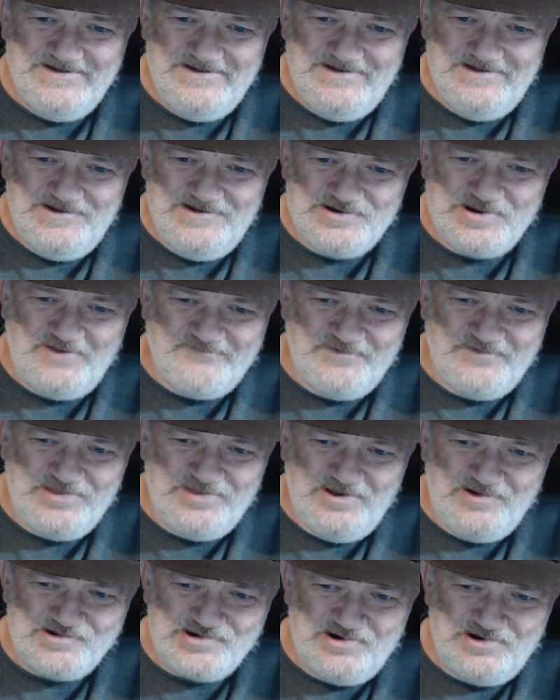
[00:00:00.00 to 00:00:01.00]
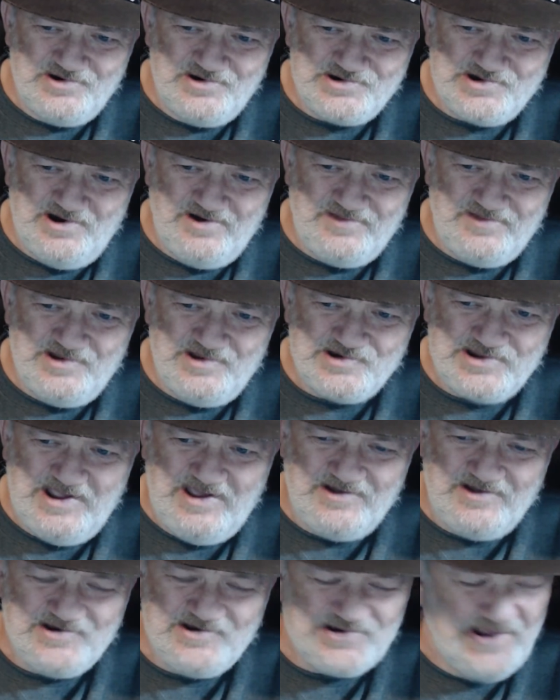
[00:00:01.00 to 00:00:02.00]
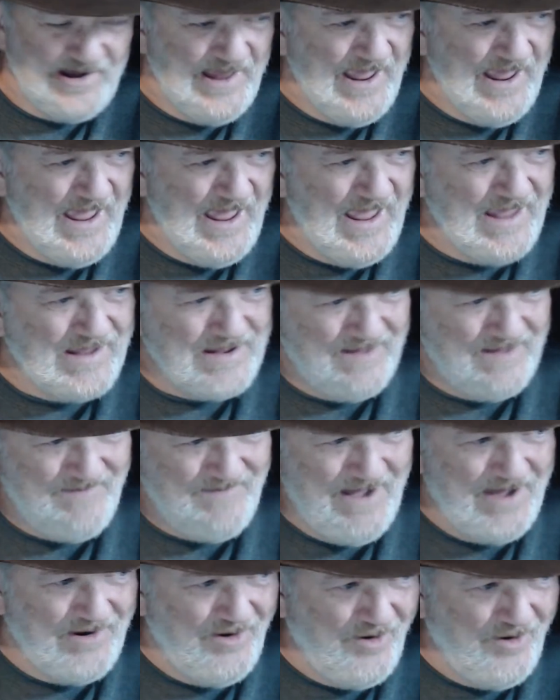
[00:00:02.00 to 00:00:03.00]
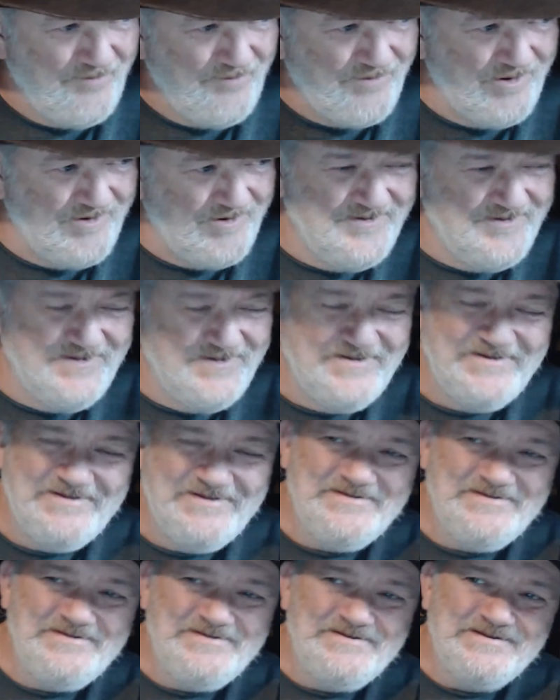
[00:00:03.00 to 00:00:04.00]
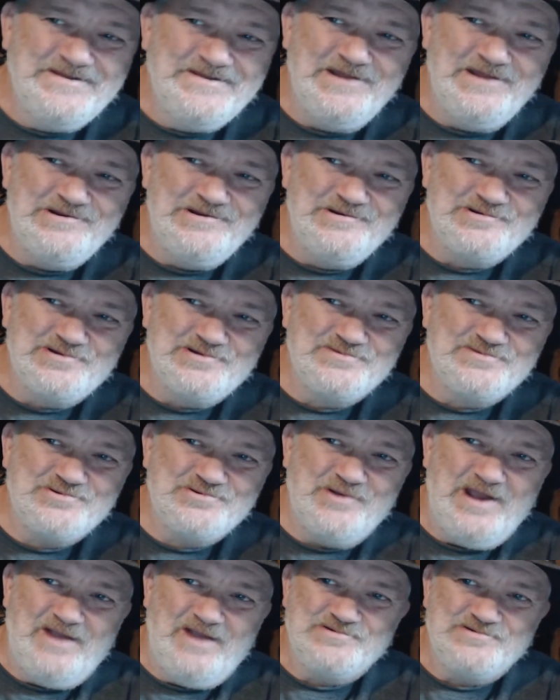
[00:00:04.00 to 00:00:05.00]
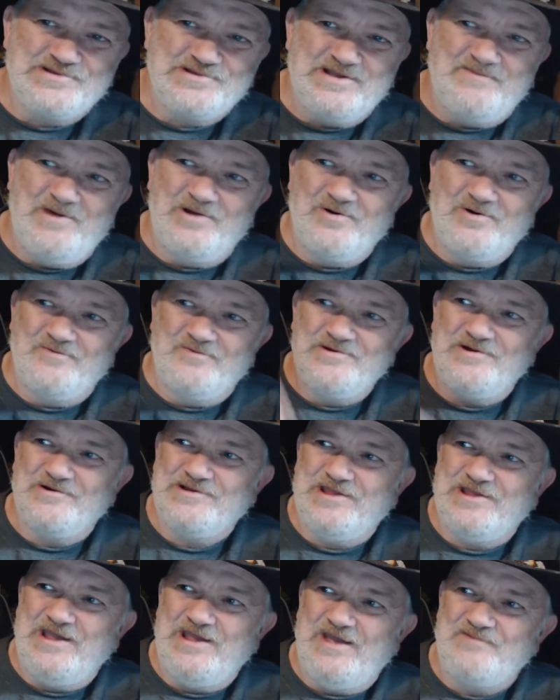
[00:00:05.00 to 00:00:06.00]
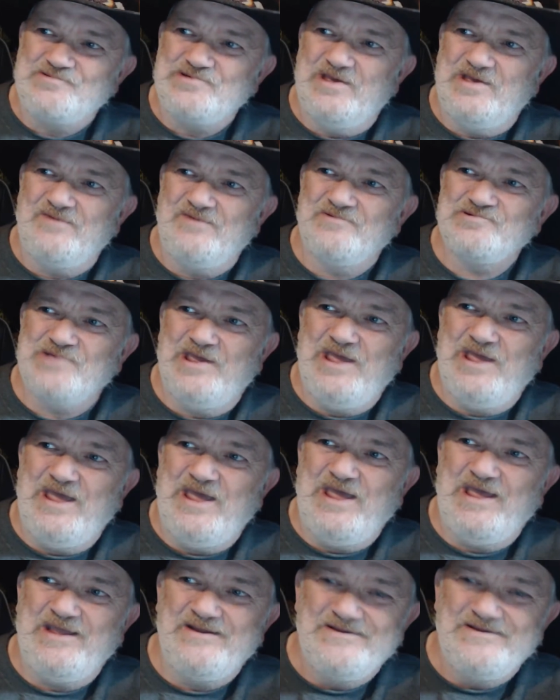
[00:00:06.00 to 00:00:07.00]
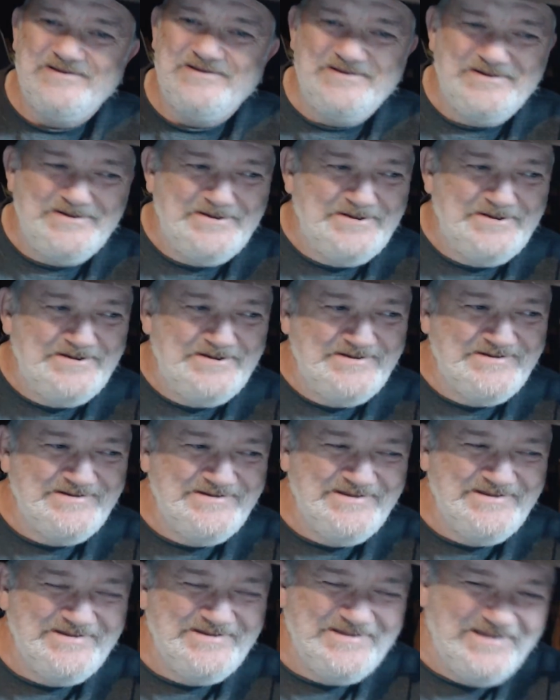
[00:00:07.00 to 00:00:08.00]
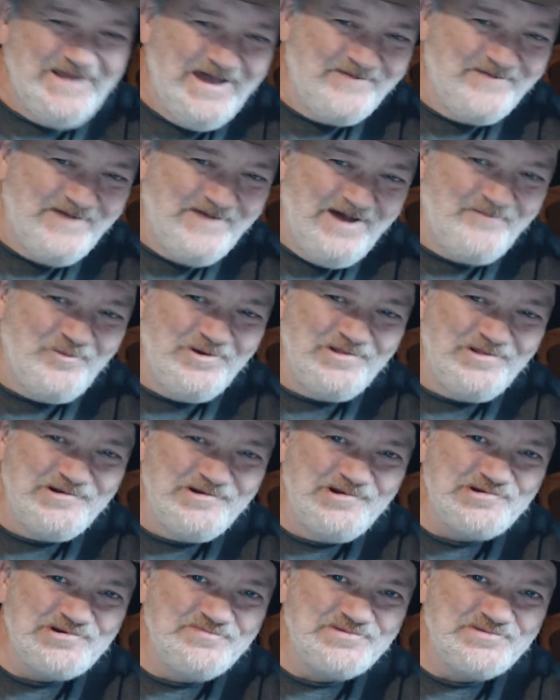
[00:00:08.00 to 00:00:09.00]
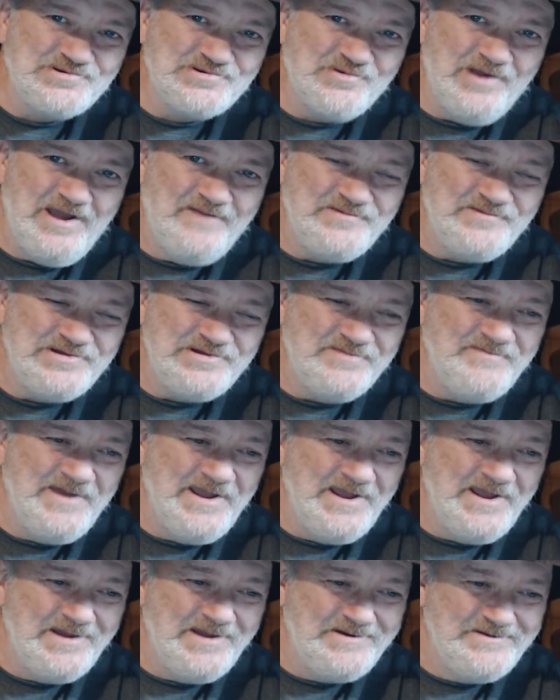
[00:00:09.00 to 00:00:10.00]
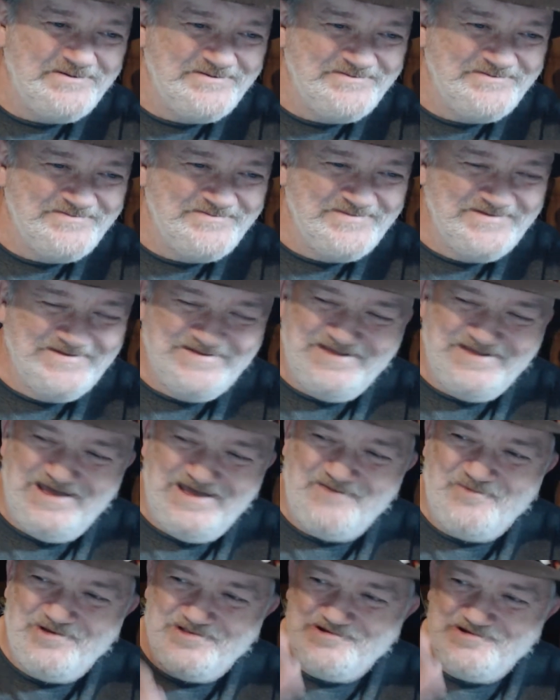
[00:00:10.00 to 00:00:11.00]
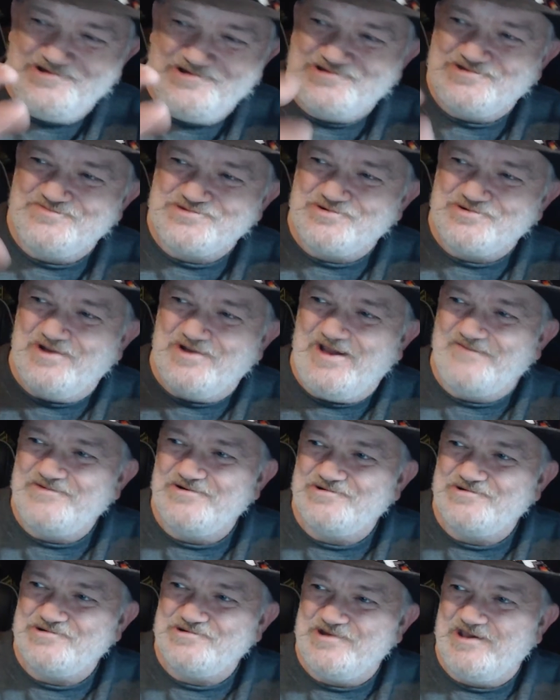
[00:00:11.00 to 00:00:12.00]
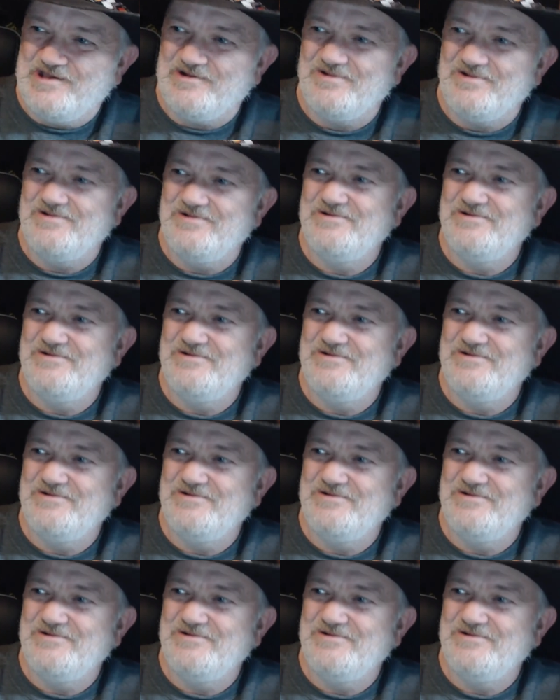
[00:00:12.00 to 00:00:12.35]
So for those that are sharing this out and saying, hey, come on over, getting your subscribers to come on over here to CAB7 and say, hey, I'm willing to subscribe to you, man. I'm willing to subscribe to your channel.